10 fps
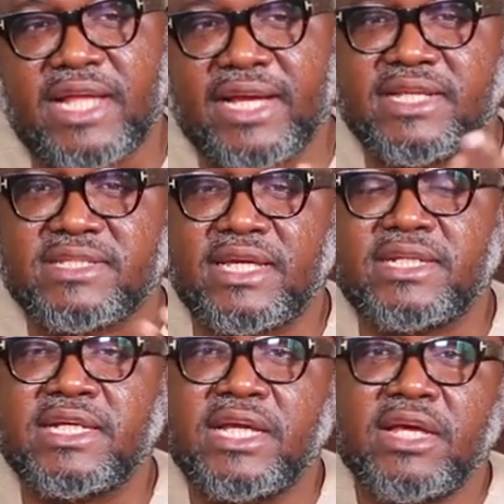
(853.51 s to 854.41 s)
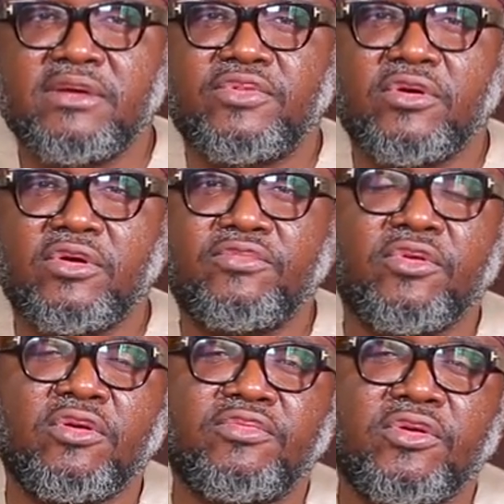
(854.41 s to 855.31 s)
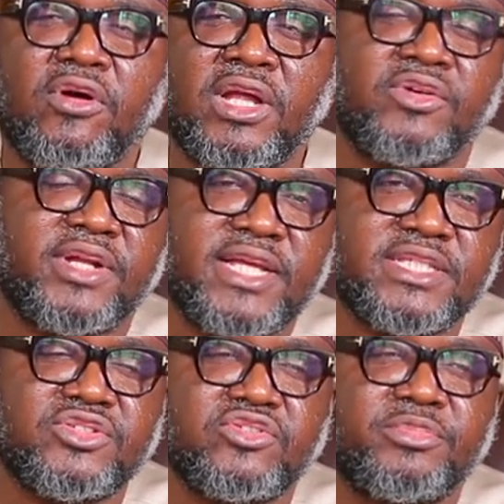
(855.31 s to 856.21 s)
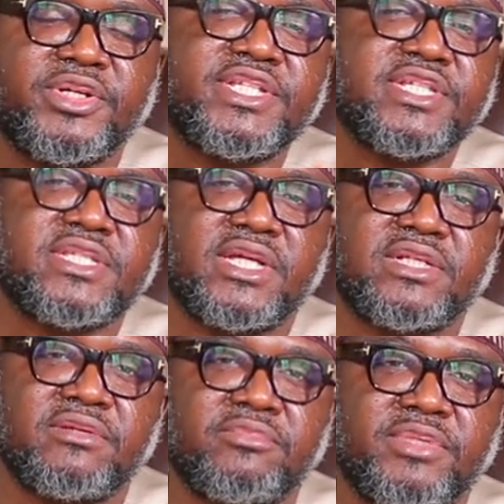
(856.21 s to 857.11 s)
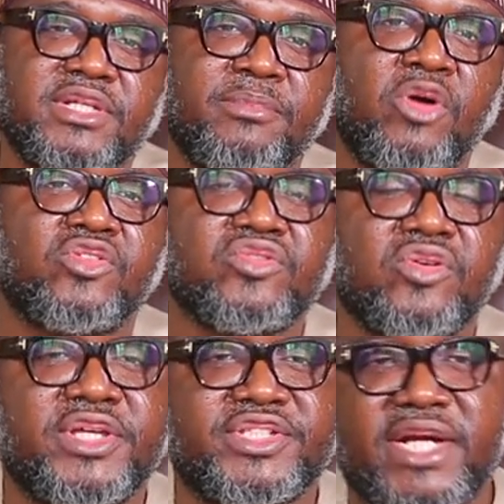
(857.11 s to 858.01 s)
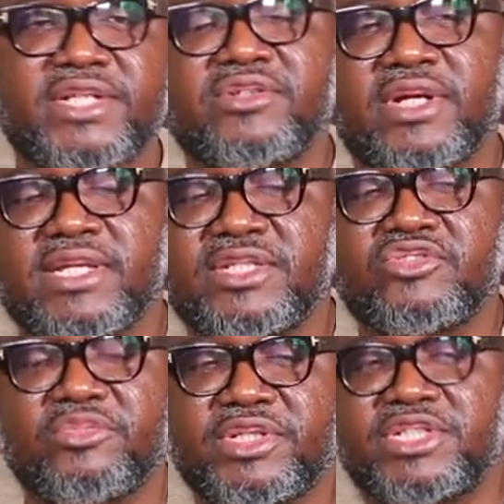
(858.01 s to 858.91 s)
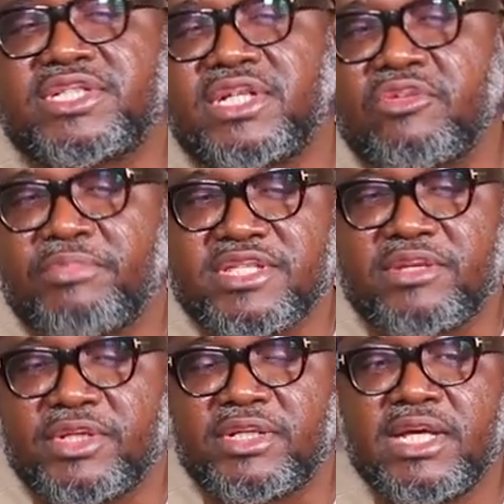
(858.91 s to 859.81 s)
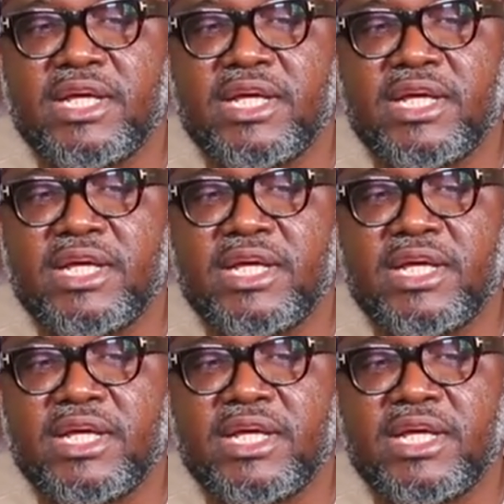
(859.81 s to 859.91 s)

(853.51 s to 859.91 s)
Like I said, for an organization to be registered, be it a mosque or a charity organization to be registered on PaySabil,